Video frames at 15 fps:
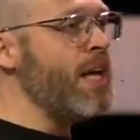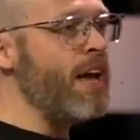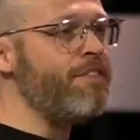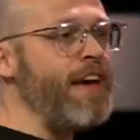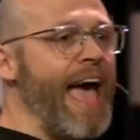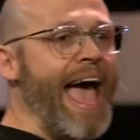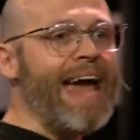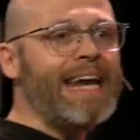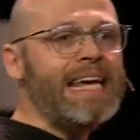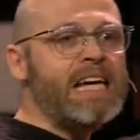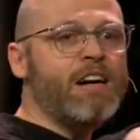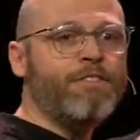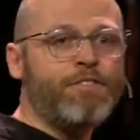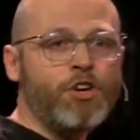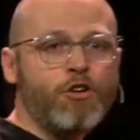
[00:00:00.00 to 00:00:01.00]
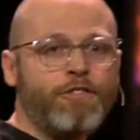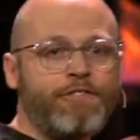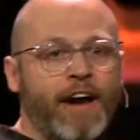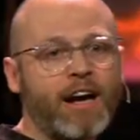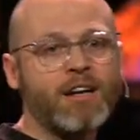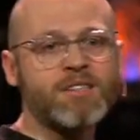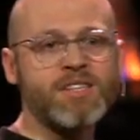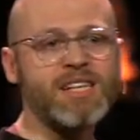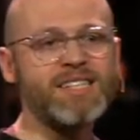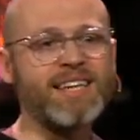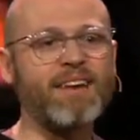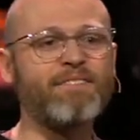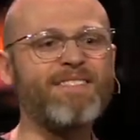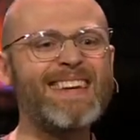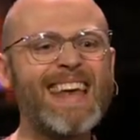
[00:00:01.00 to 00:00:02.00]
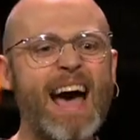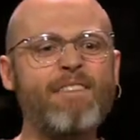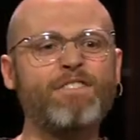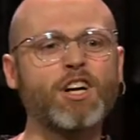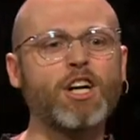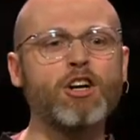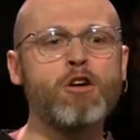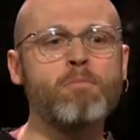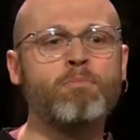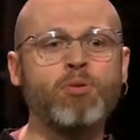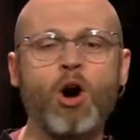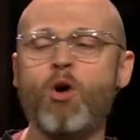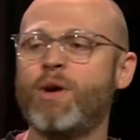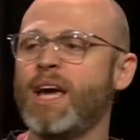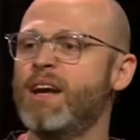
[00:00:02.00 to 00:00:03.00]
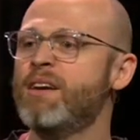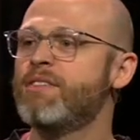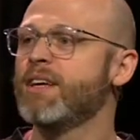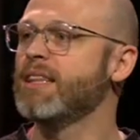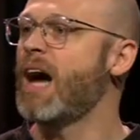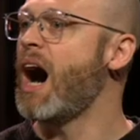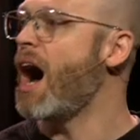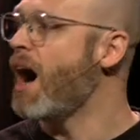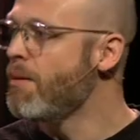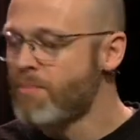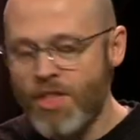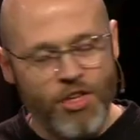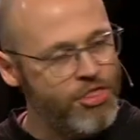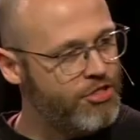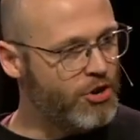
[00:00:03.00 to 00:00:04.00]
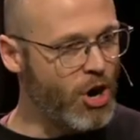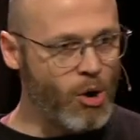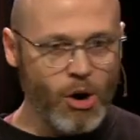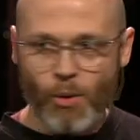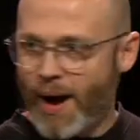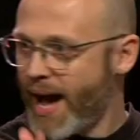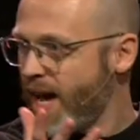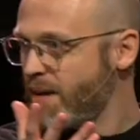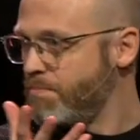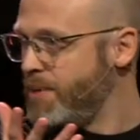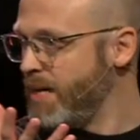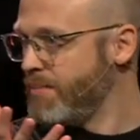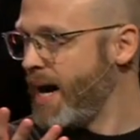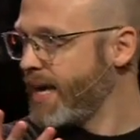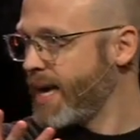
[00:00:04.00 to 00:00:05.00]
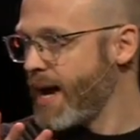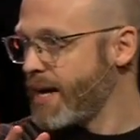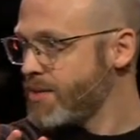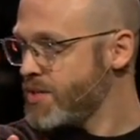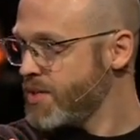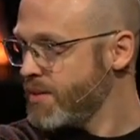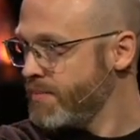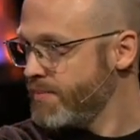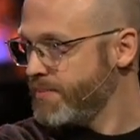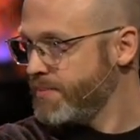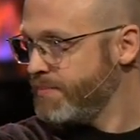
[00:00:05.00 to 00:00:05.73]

if any of you Pharisees have never broken the law, throw away, be my guest.